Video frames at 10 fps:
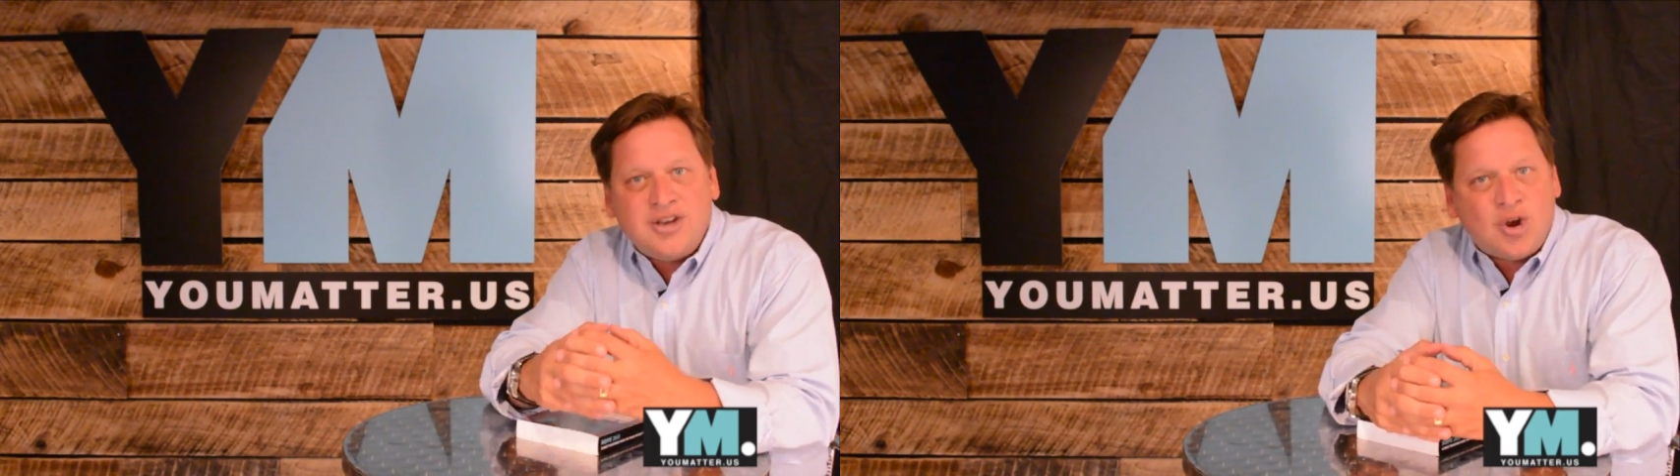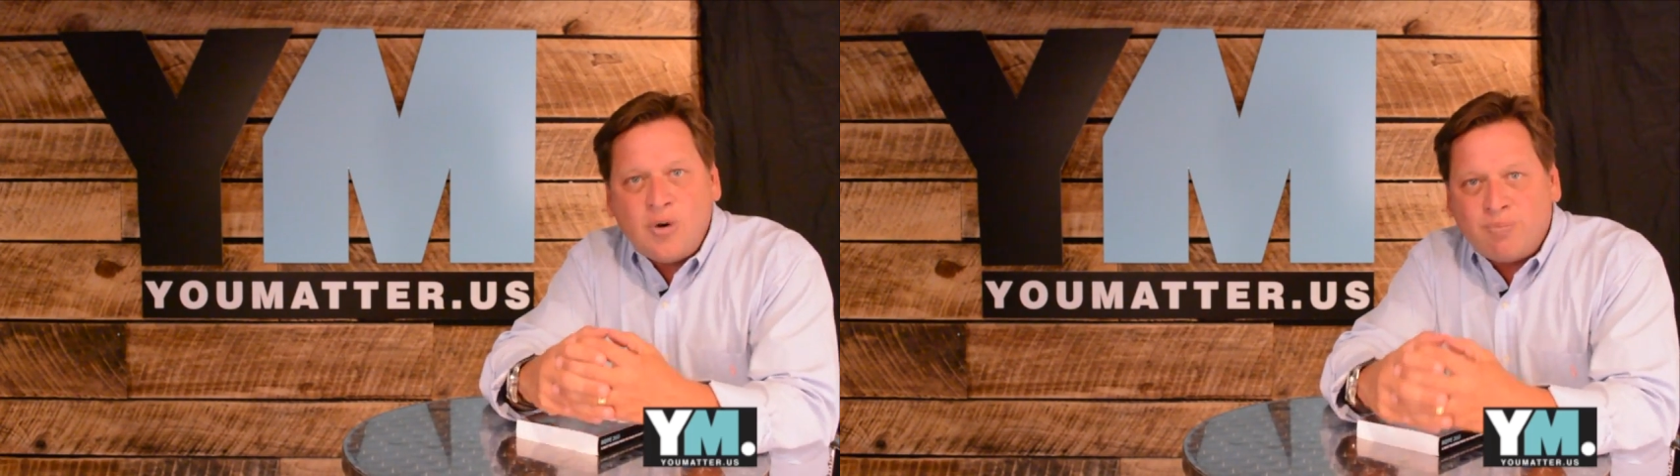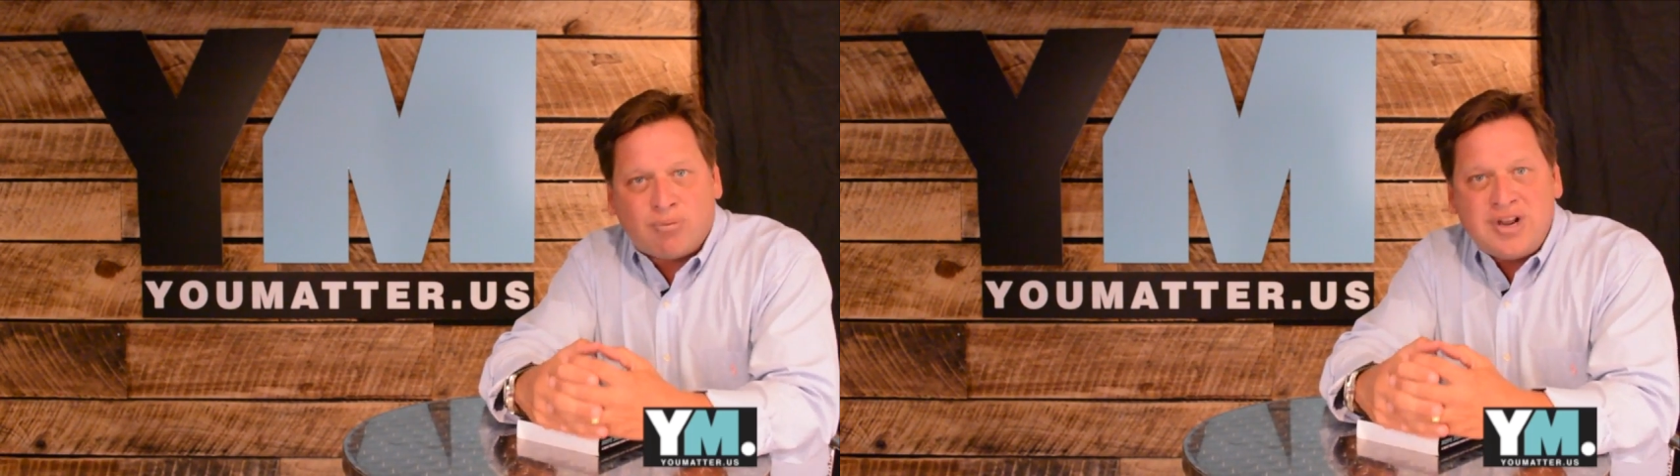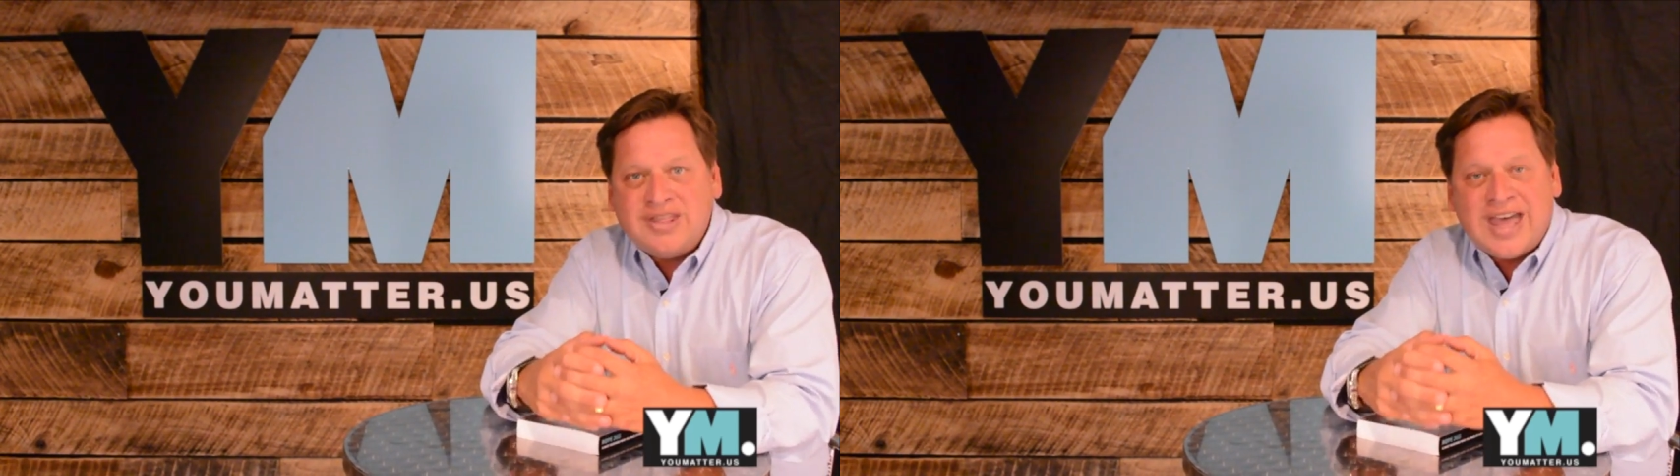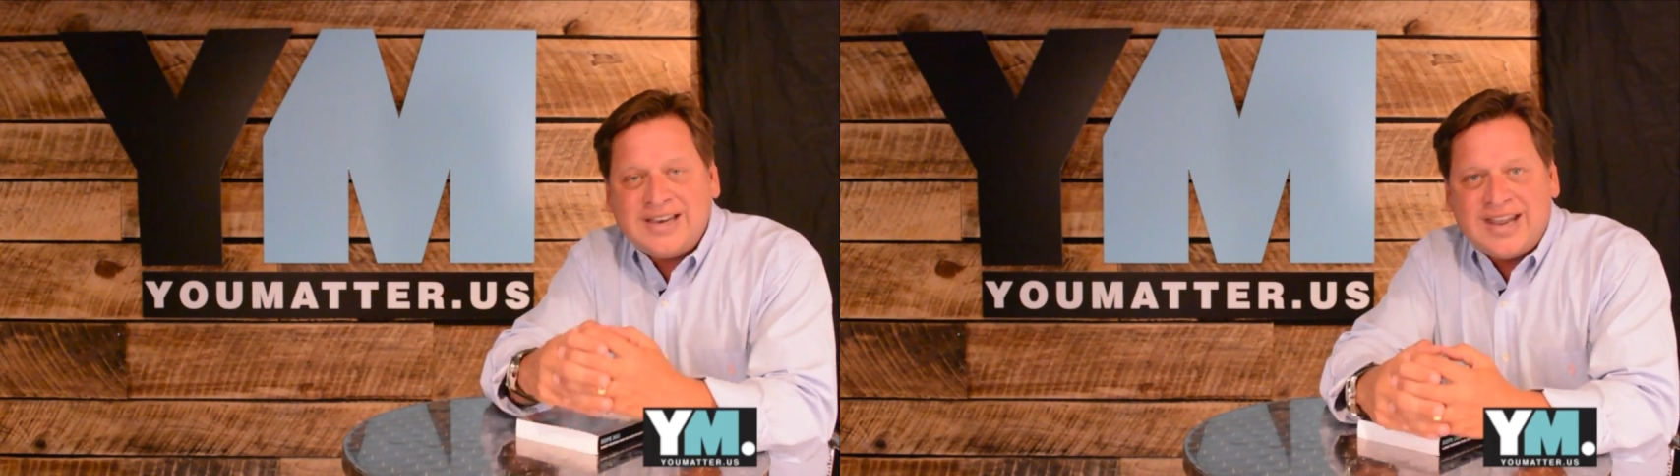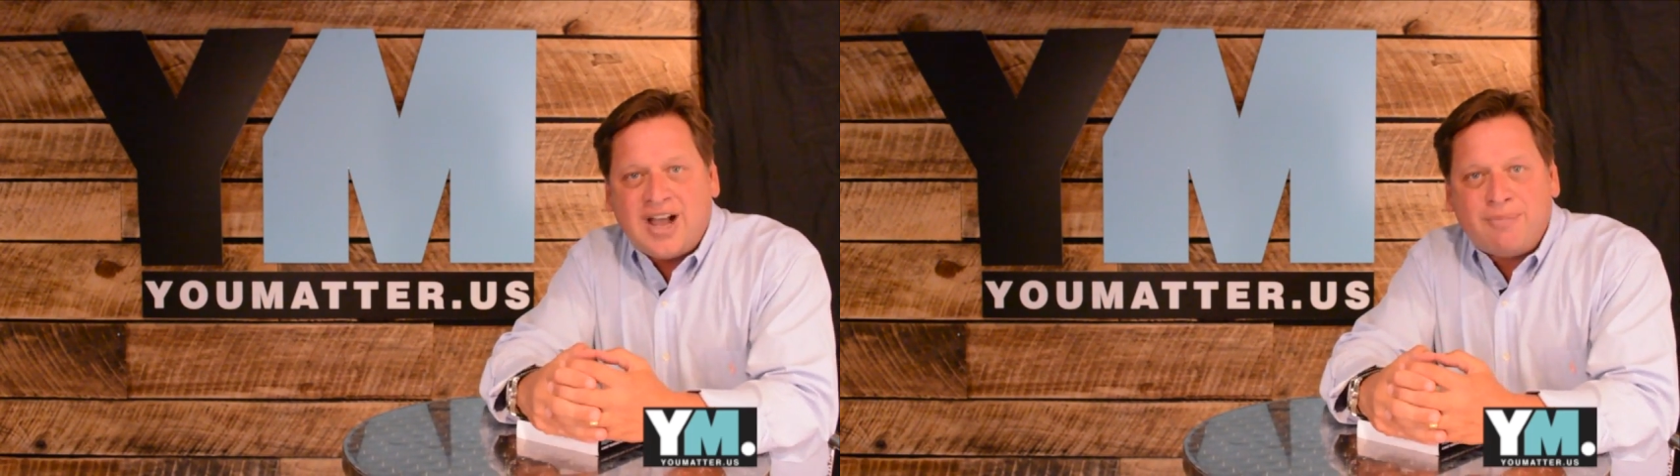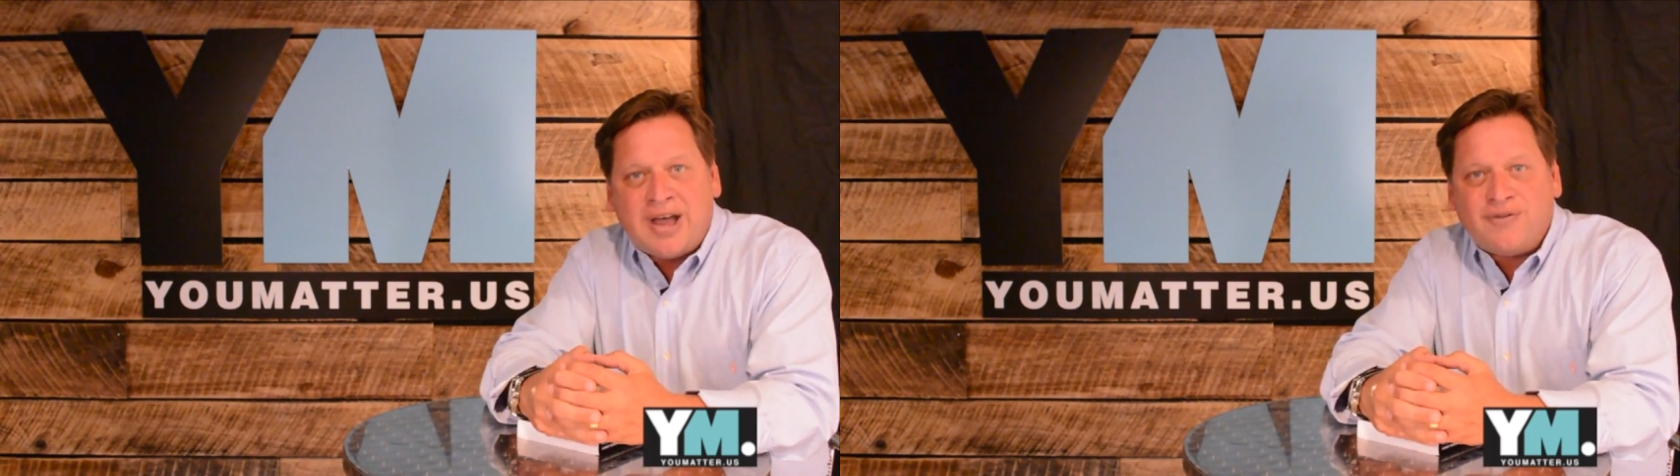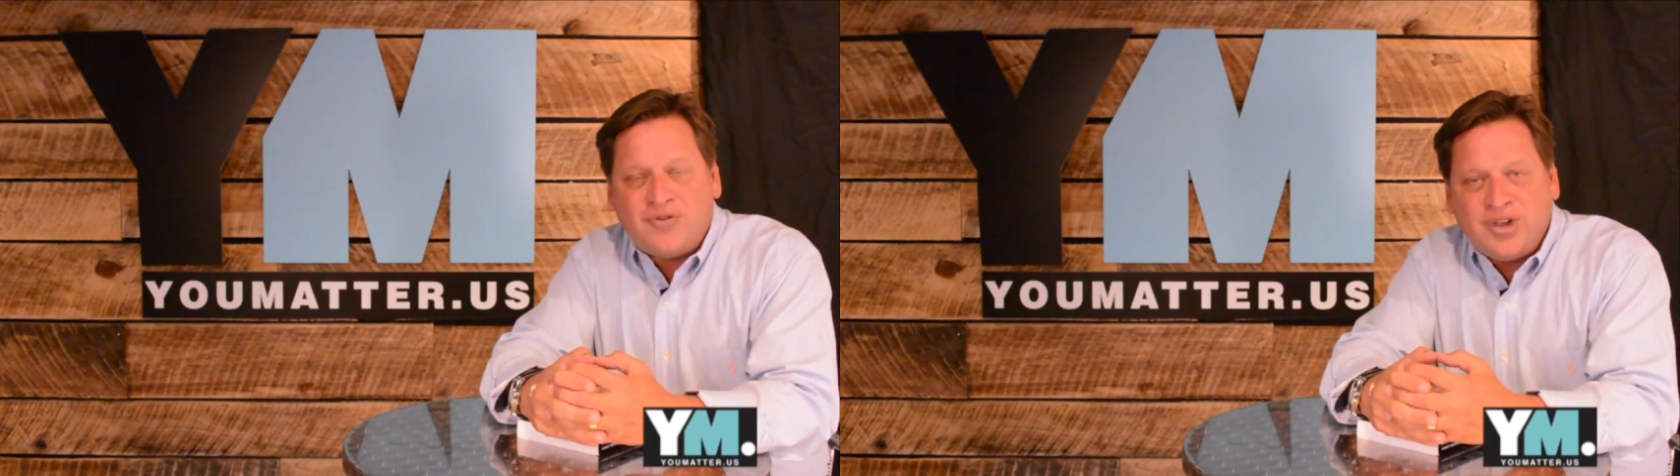Don't bring that down
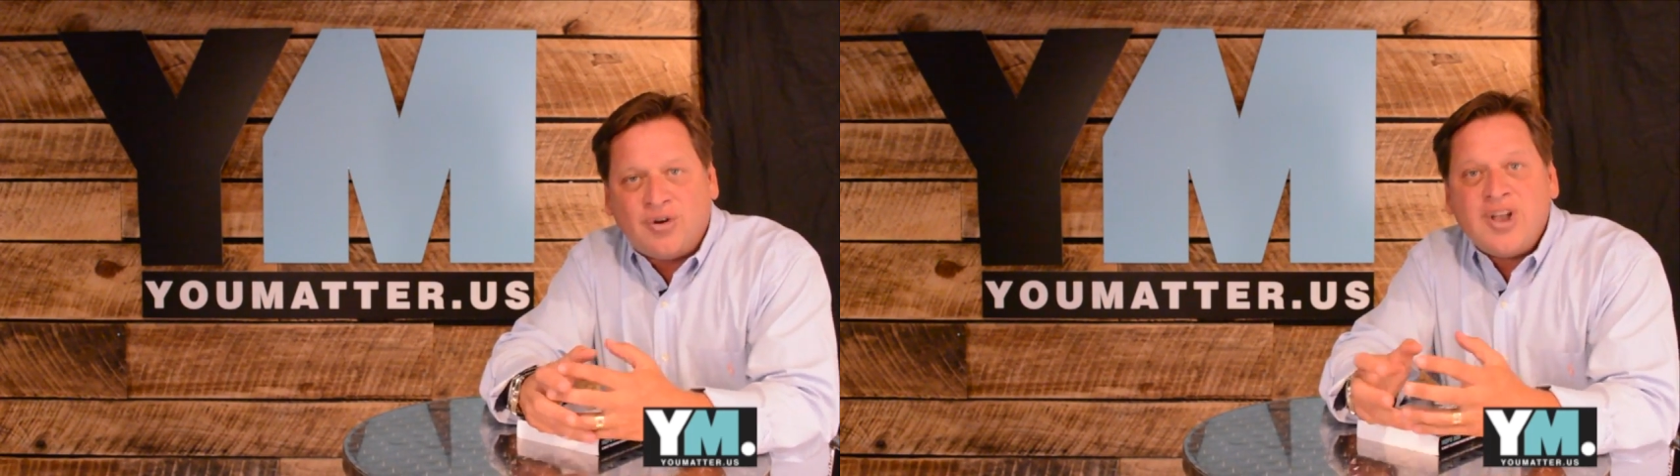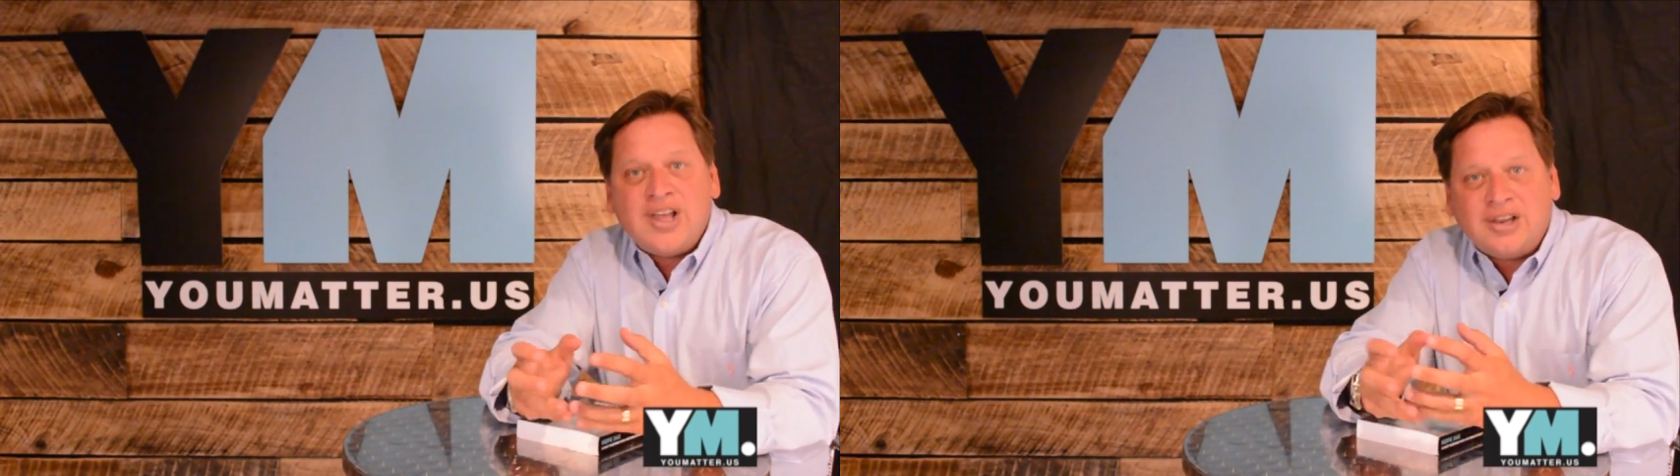by fear.